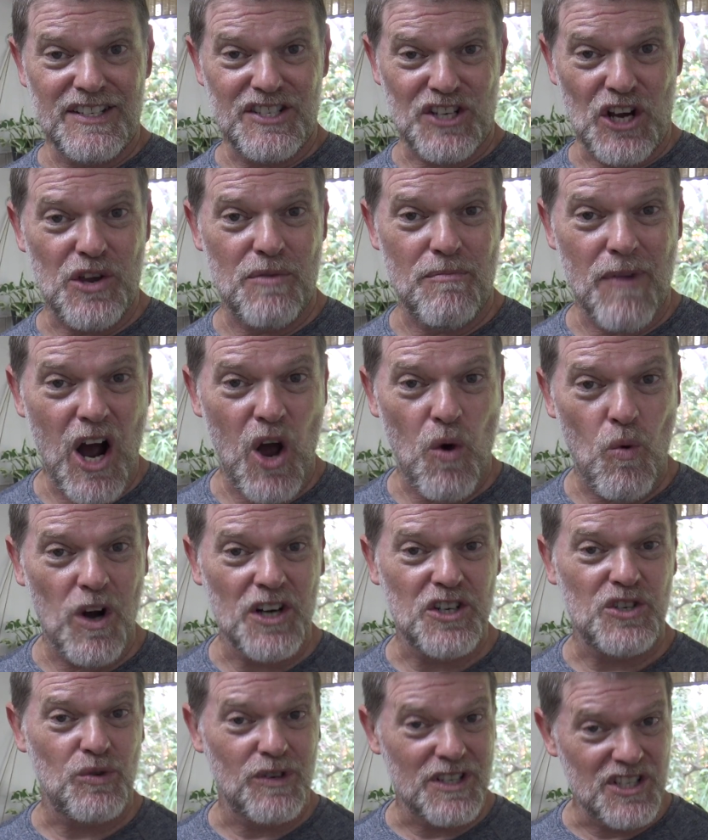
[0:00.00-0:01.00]
so you might want
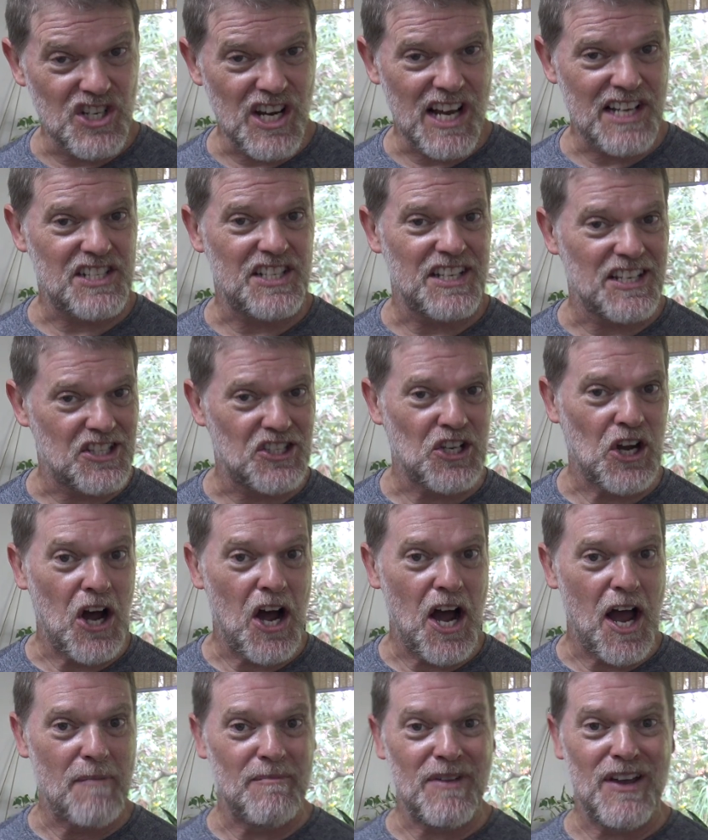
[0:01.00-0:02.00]
to adjust the
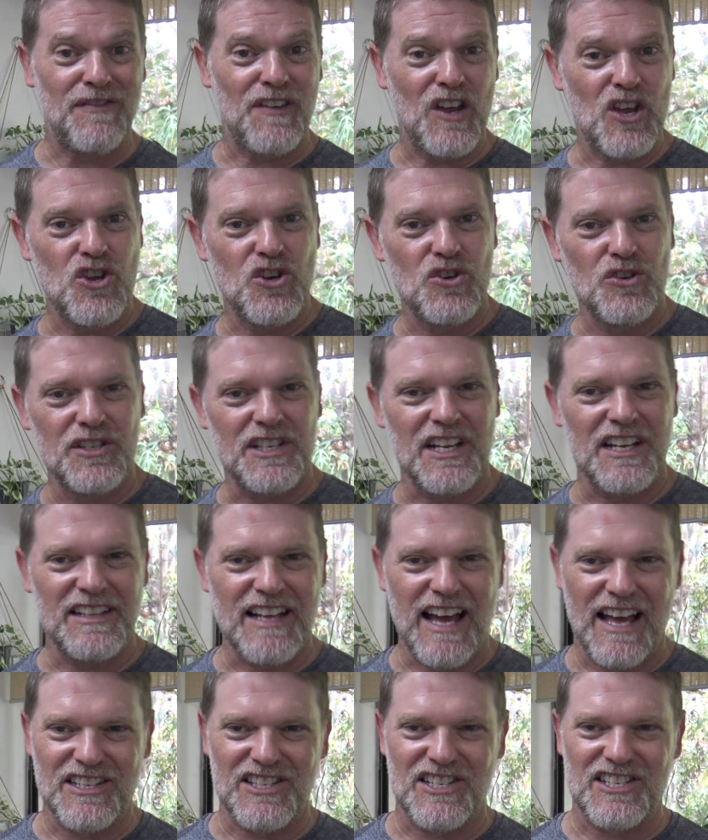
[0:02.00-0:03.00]
time if you're using
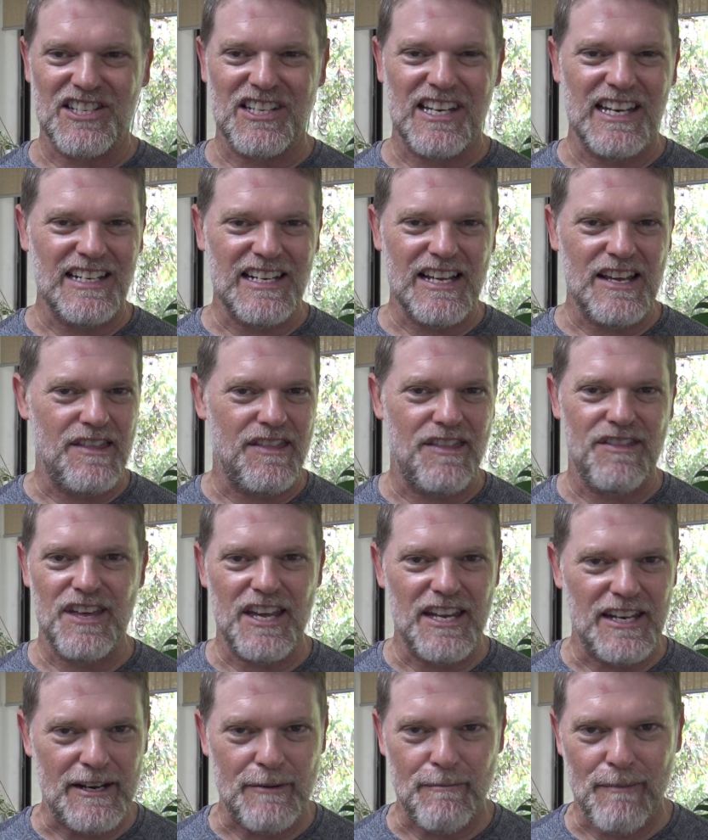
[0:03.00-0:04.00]
that skinny
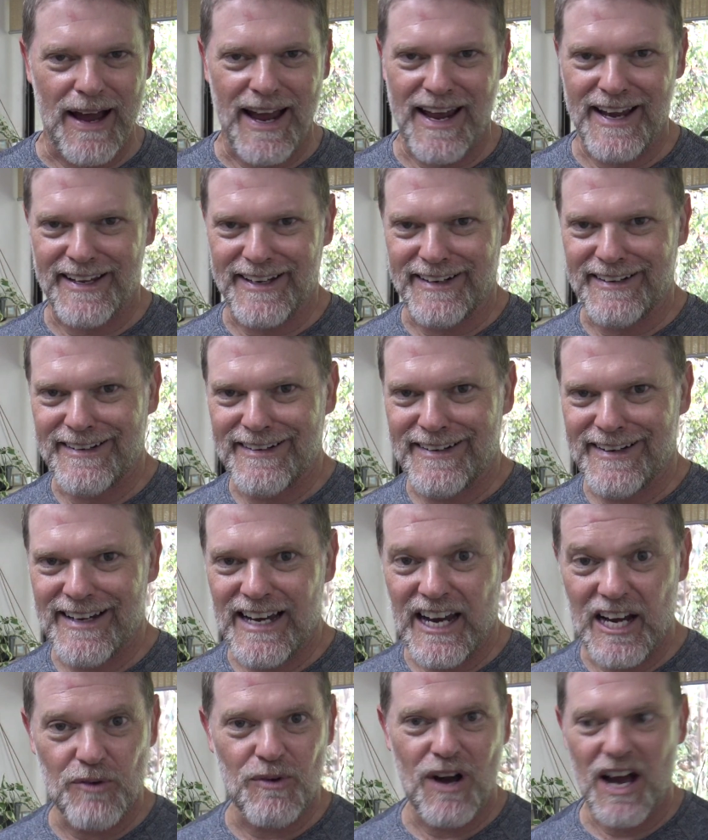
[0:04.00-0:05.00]
thin bacon.
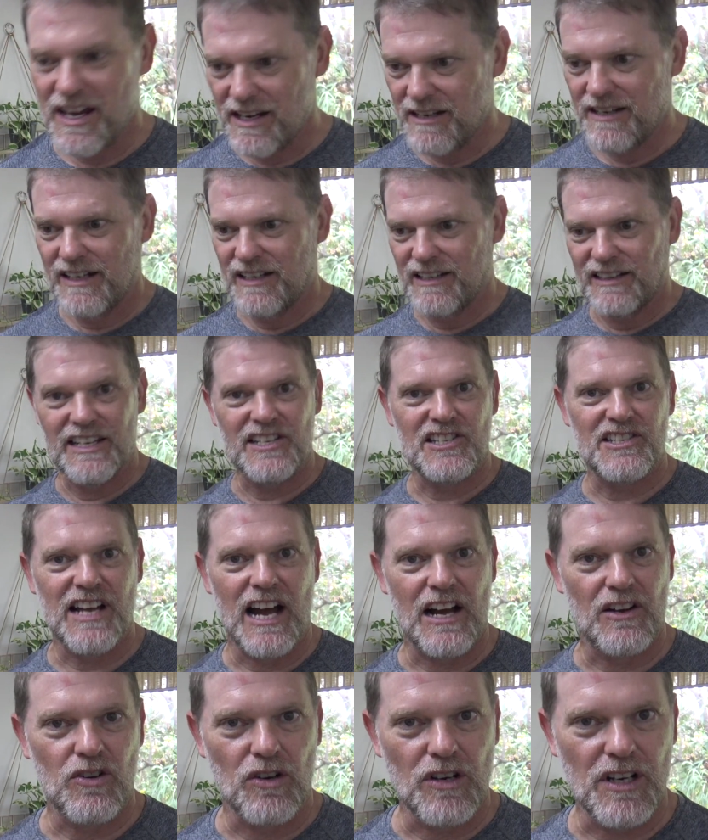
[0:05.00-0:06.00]
Anyway let's
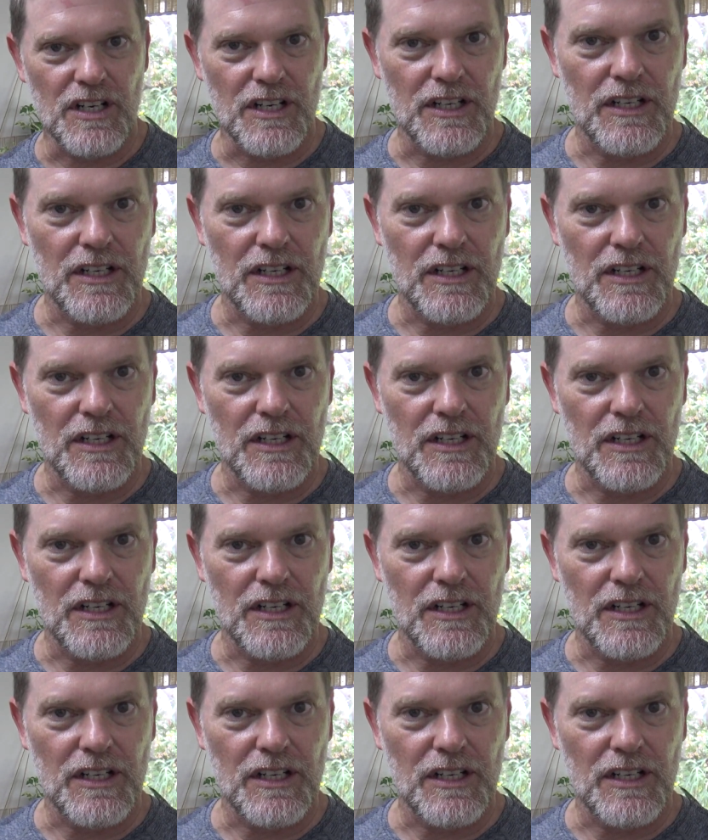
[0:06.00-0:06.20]
start cooking